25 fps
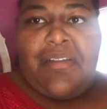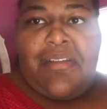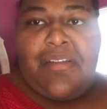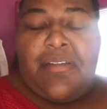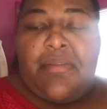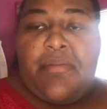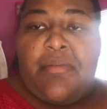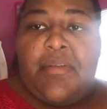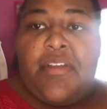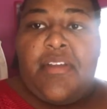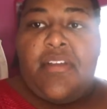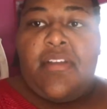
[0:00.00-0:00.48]

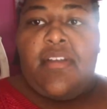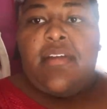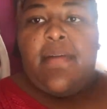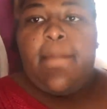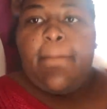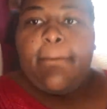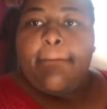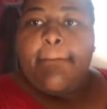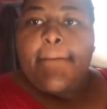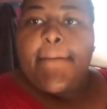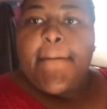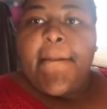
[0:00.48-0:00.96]
That's weird.
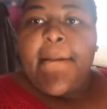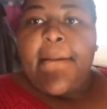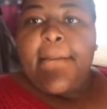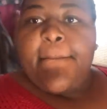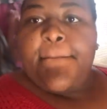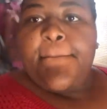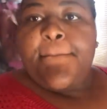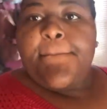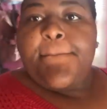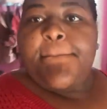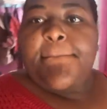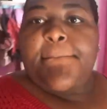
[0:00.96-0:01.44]

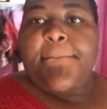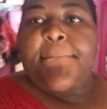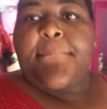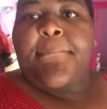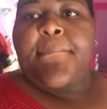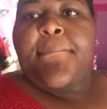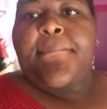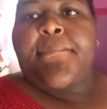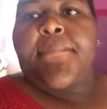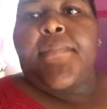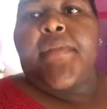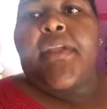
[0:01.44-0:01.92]
So
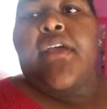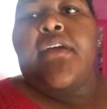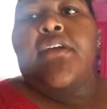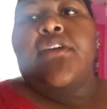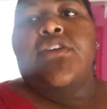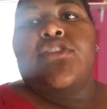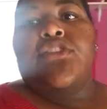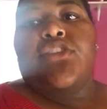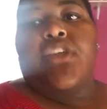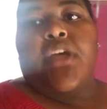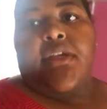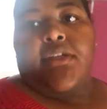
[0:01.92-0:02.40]

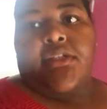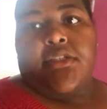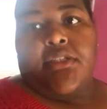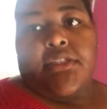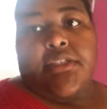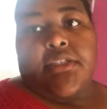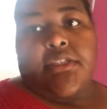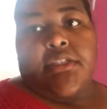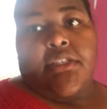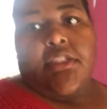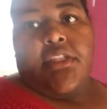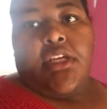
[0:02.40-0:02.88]
I
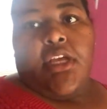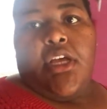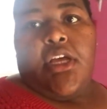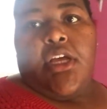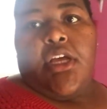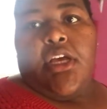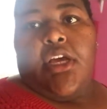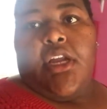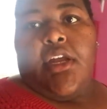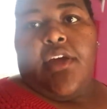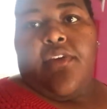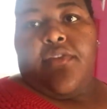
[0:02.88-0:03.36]
just
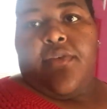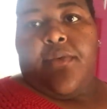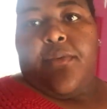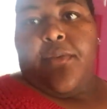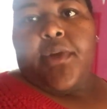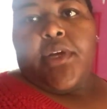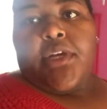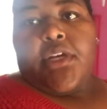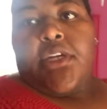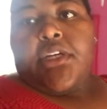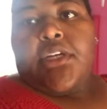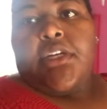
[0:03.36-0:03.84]
got off of
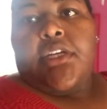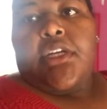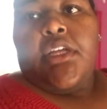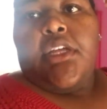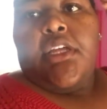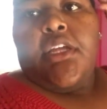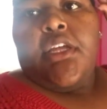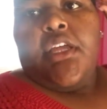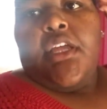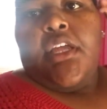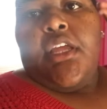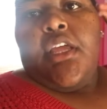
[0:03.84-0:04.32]
work,
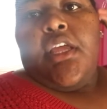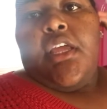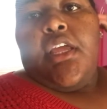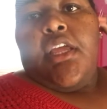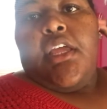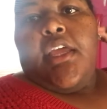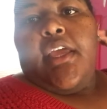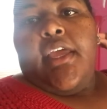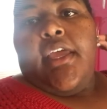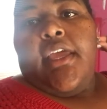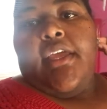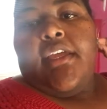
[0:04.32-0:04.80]

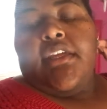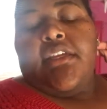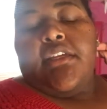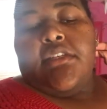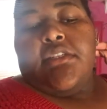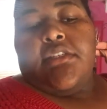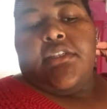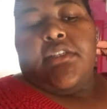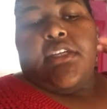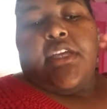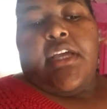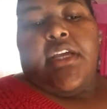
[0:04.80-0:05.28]

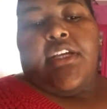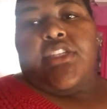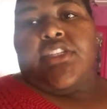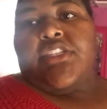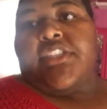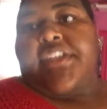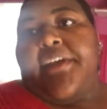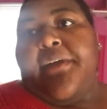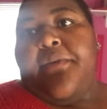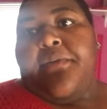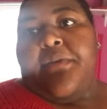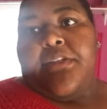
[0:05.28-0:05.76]
and
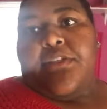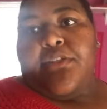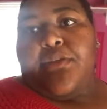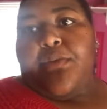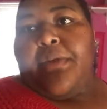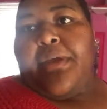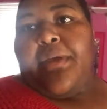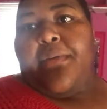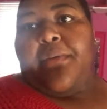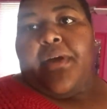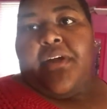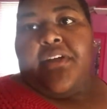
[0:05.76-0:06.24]
yesterday I went to
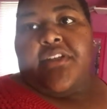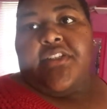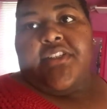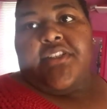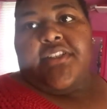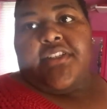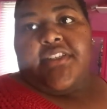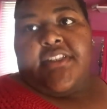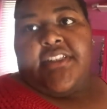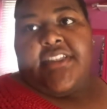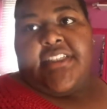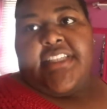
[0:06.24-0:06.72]
Weight
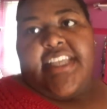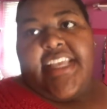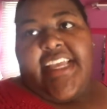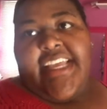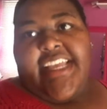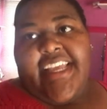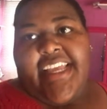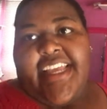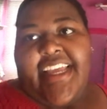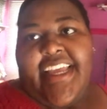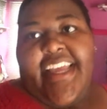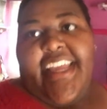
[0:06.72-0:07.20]
Watchers,
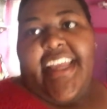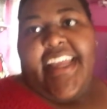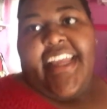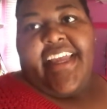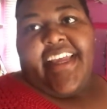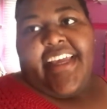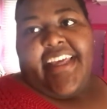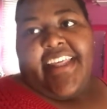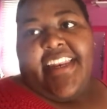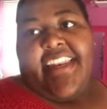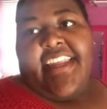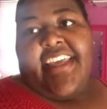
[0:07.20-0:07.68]

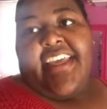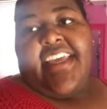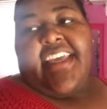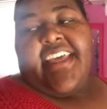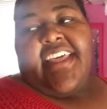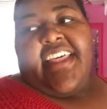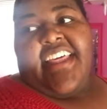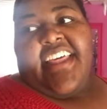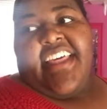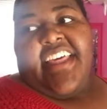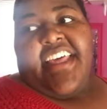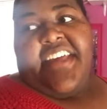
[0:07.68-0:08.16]
and
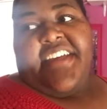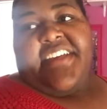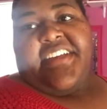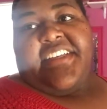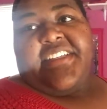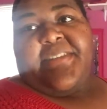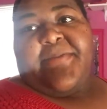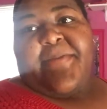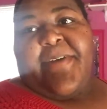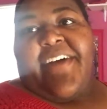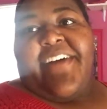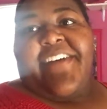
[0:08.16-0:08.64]
it
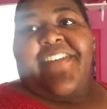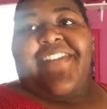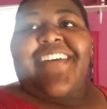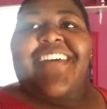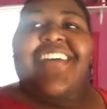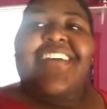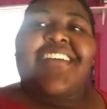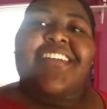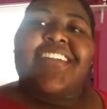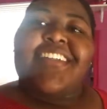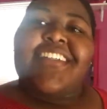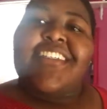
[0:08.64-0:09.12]
was my
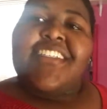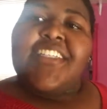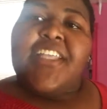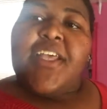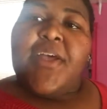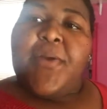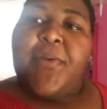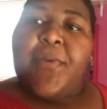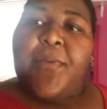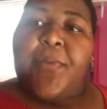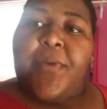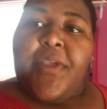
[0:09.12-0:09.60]
first
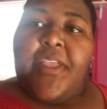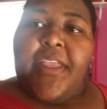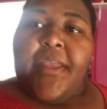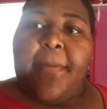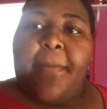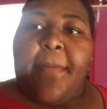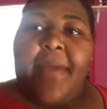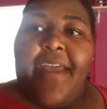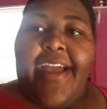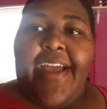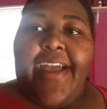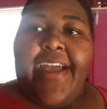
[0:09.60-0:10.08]

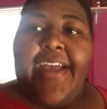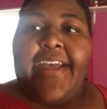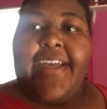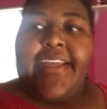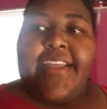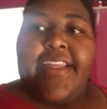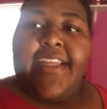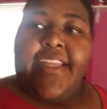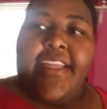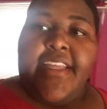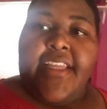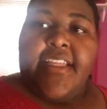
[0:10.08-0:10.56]
week back,
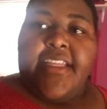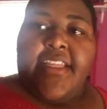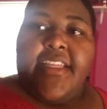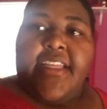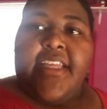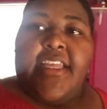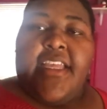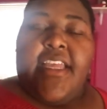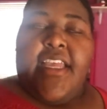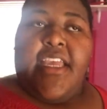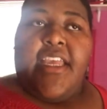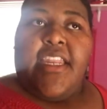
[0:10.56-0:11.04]

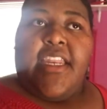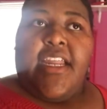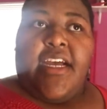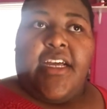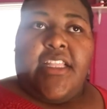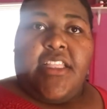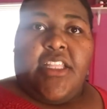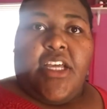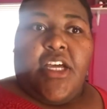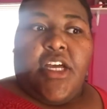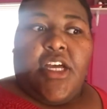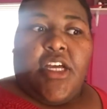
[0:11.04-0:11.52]
and
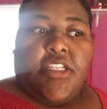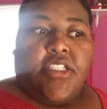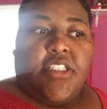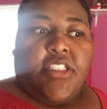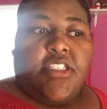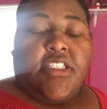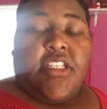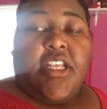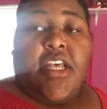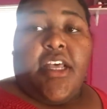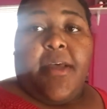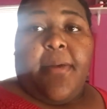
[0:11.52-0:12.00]
I lost
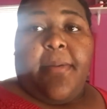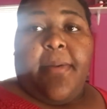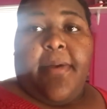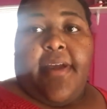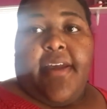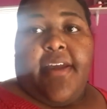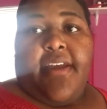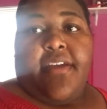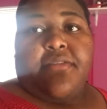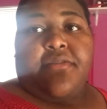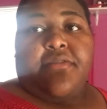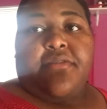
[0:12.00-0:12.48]
a
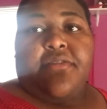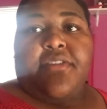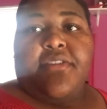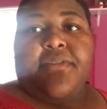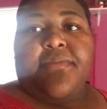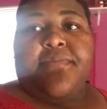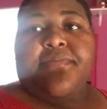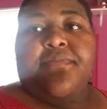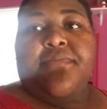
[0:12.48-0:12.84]
pound.